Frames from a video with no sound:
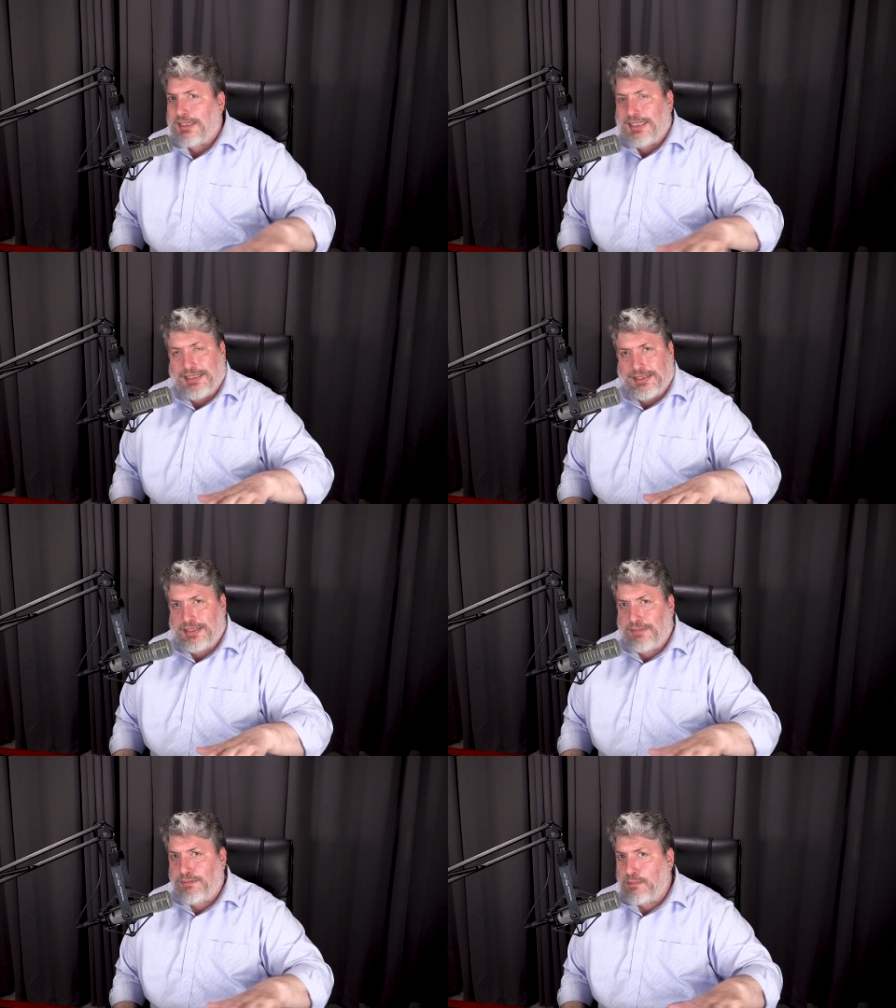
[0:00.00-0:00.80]

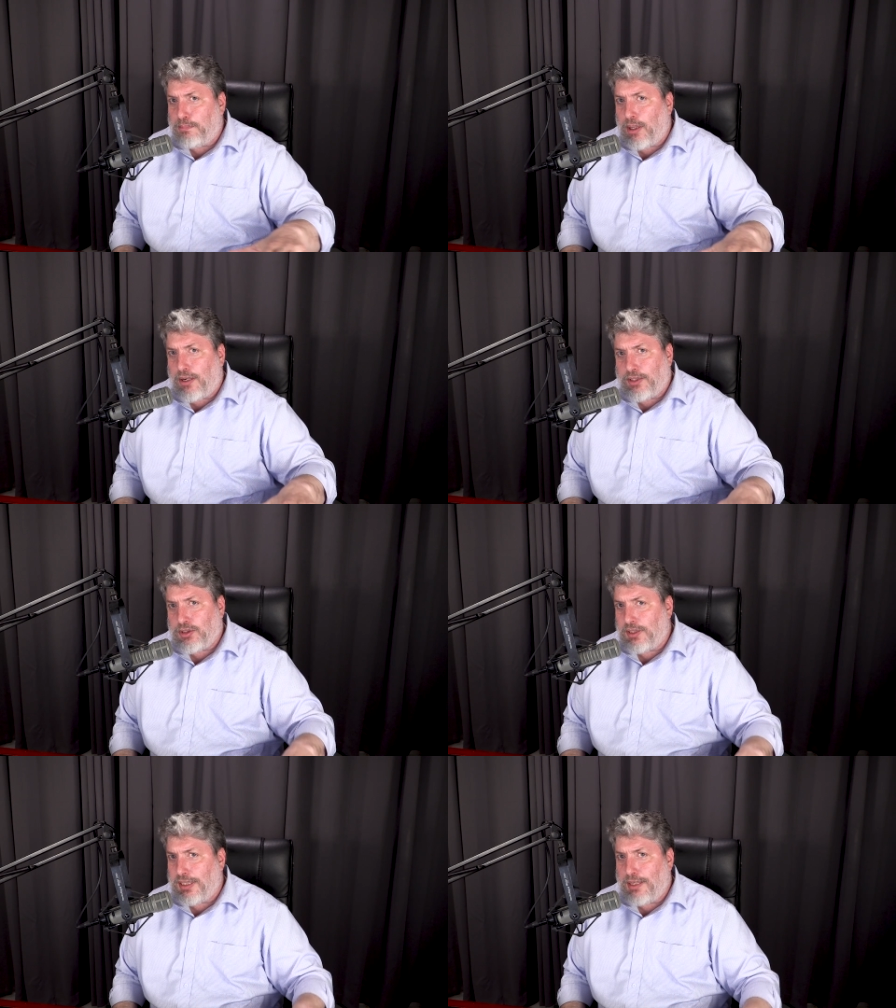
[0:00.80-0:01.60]
in different
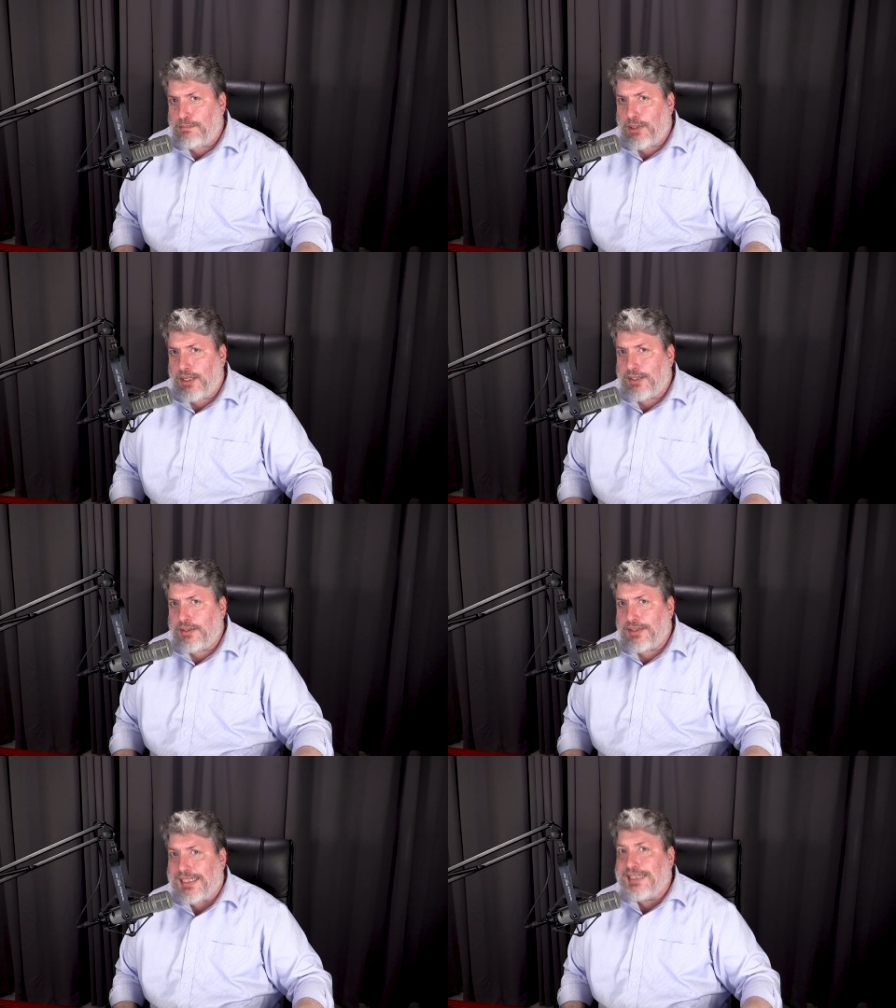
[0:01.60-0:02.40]
parts of the
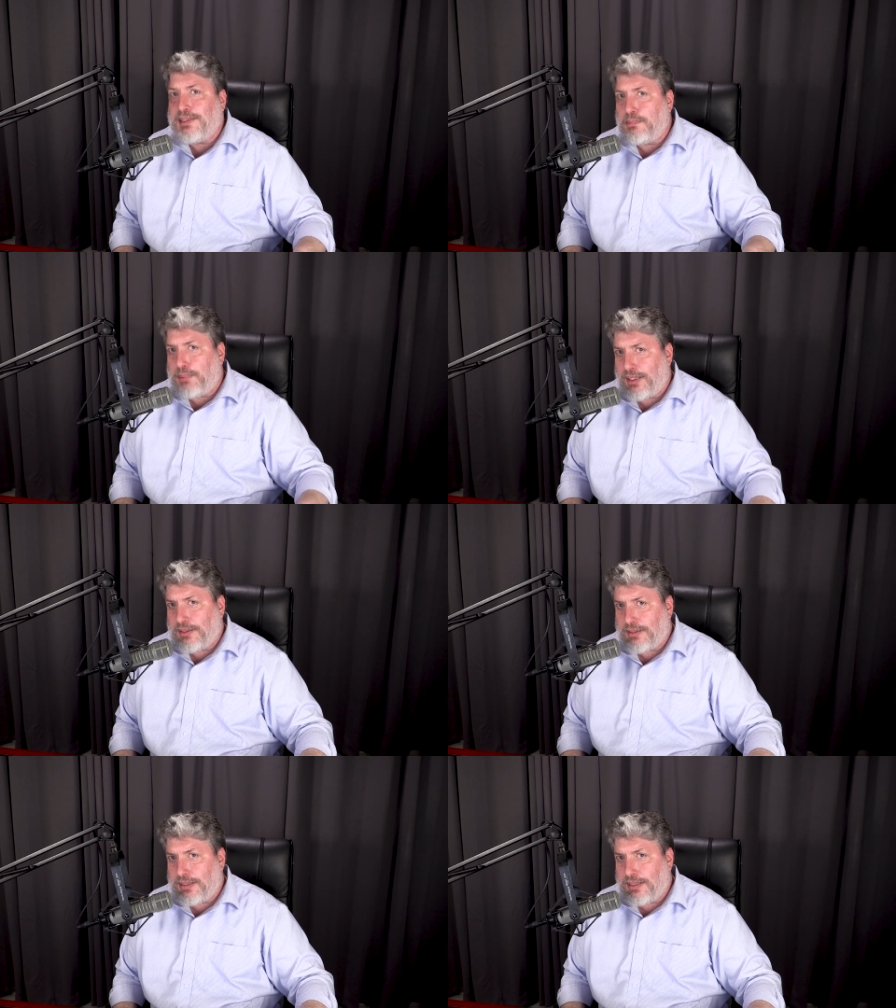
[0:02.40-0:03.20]
empire
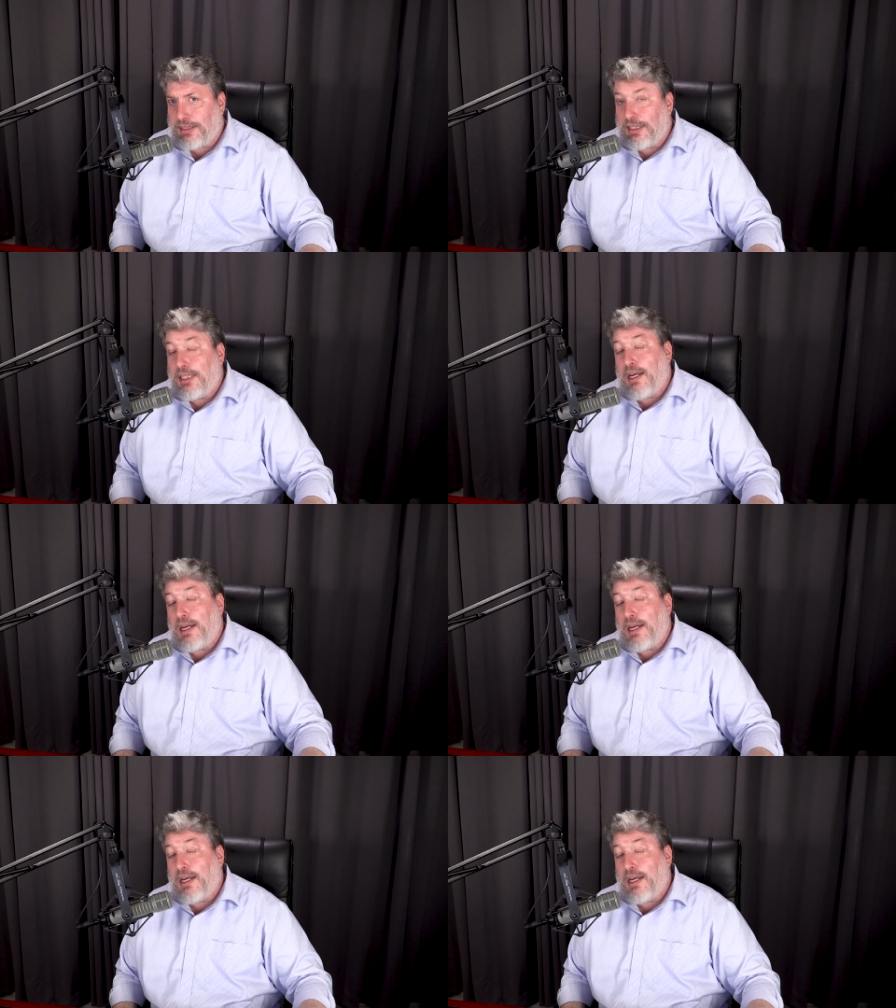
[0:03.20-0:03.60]
independently.